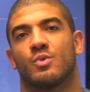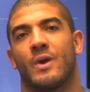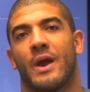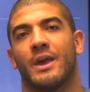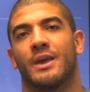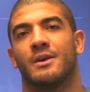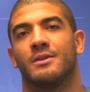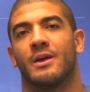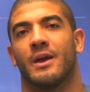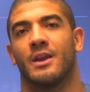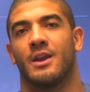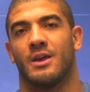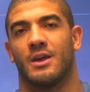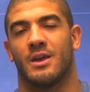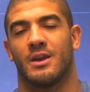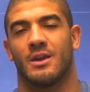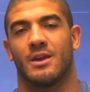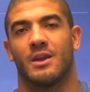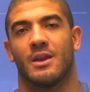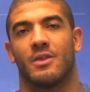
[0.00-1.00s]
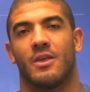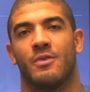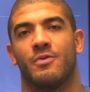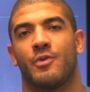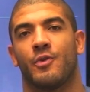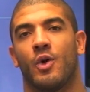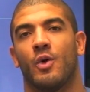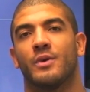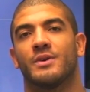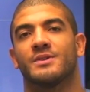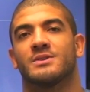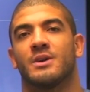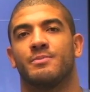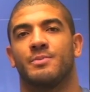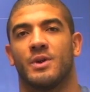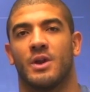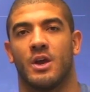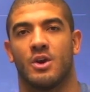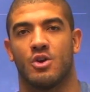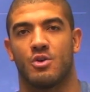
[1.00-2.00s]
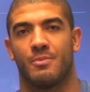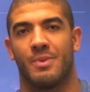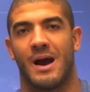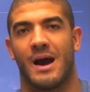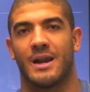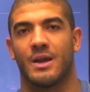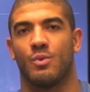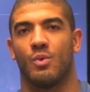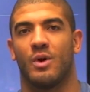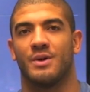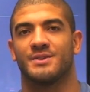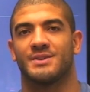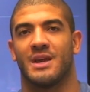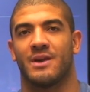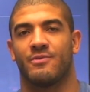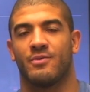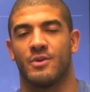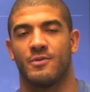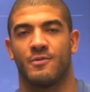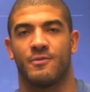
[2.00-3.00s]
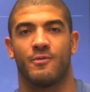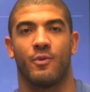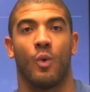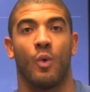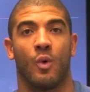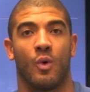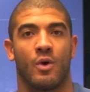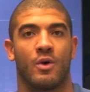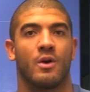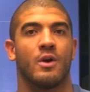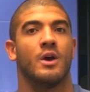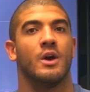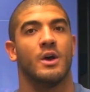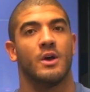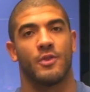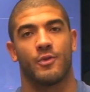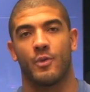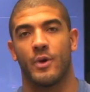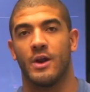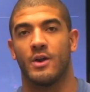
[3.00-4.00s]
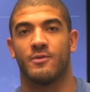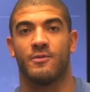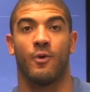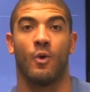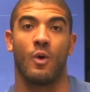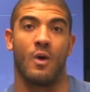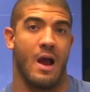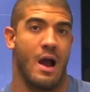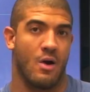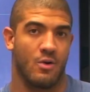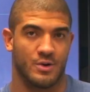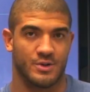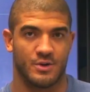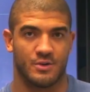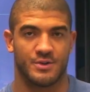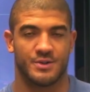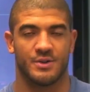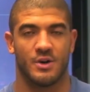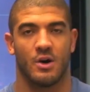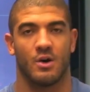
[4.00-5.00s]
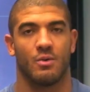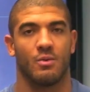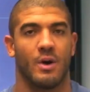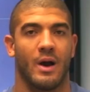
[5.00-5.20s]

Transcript: regulating it and throwing something in your body once every 3 to 4 hours or so.